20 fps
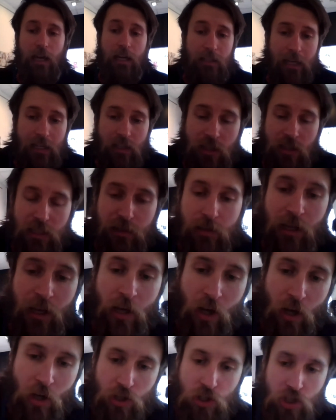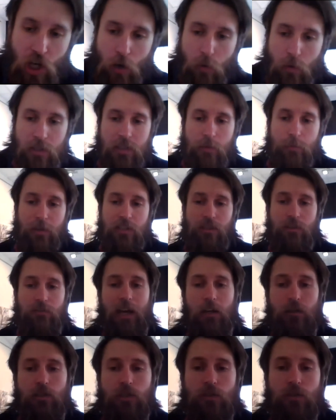and actually show us a bit of
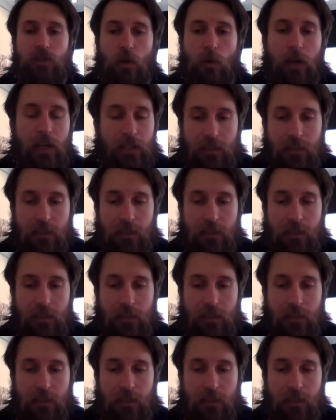how you do it.